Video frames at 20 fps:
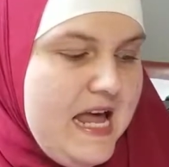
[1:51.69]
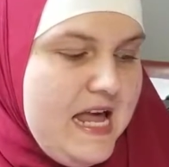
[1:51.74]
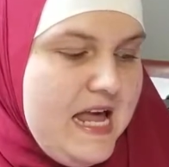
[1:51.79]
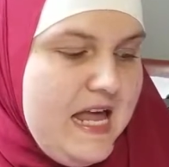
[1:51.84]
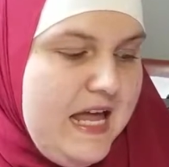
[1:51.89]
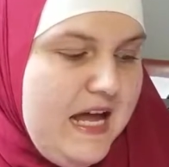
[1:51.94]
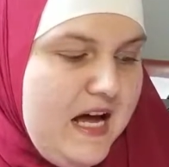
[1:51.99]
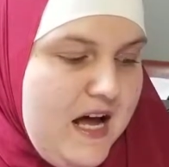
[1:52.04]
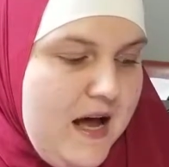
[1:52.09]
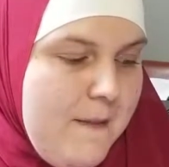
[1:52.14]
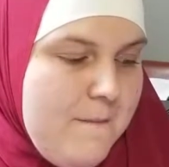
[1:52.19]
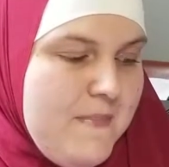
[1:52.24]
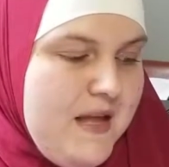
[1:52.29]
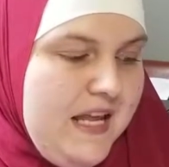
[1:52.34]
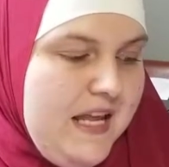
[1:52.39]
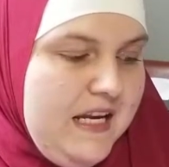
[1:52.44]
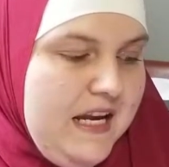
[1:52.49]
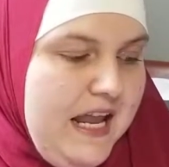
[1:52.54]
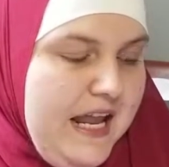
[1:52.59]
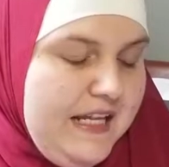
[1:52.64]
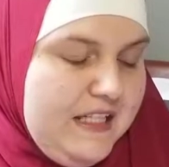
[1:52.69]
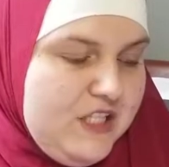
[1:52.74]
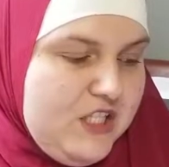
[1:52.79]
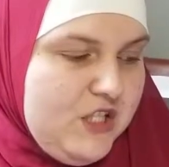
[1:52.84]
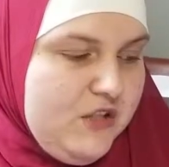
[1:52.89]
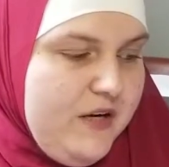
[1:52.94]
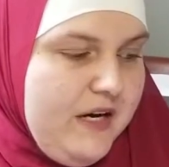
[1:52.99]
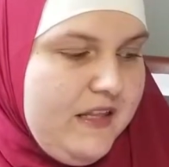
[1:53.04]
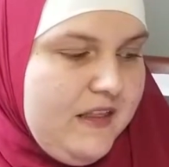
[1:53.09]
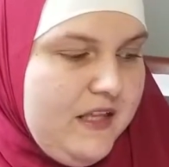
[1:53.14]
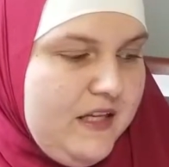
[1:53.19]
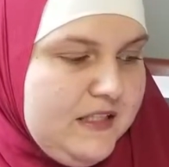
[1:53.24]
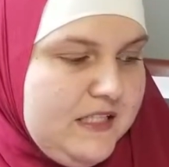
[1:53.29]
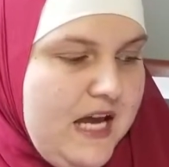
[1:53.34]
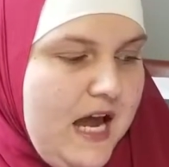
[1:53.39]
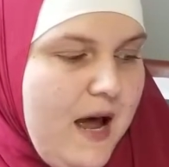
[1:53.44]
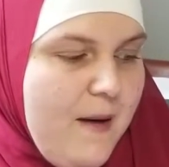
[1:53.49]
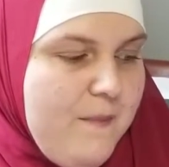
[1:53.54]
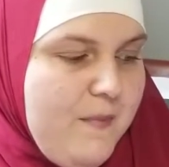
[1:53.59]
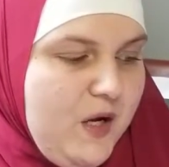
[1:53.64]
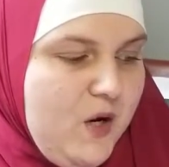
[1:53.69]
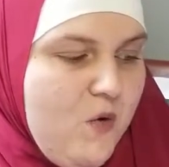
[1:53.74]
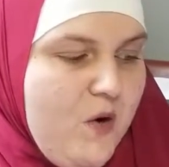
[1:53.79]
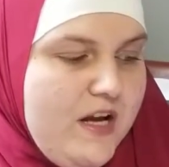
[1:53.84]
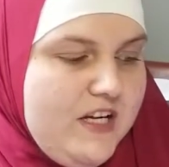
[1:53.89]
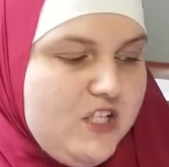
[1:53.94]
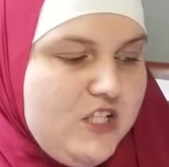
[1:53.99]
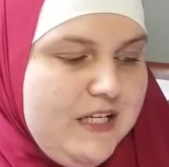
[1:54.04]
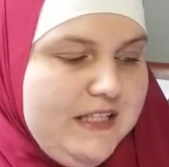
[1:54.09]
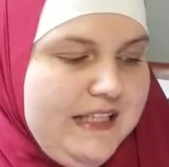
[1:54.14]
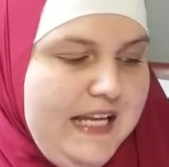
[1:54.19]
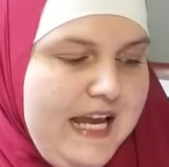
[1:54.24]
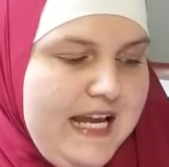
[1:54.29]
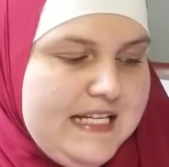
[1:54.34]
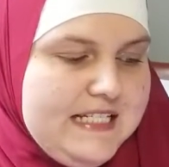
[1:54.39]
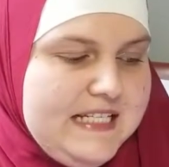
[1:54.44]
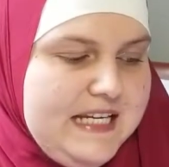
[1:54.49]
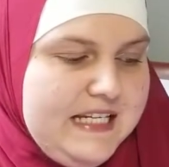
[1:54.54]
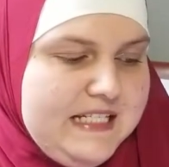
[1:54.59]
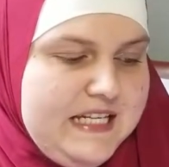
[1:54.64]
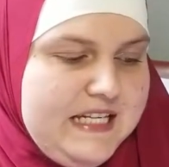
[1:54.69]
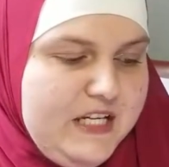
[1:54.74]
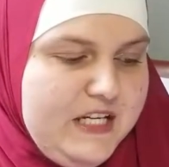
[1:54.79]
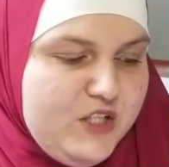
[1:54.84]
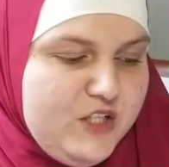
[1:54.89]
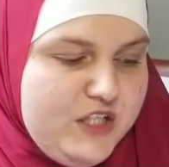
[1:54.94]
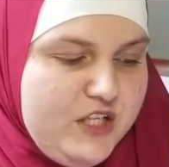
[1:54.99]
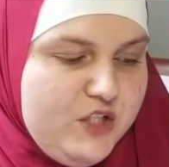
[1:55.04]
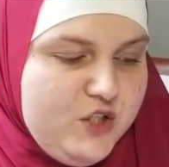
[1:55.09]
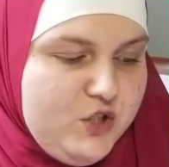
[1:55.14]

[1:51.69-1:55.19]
in answering the topic question, can dictators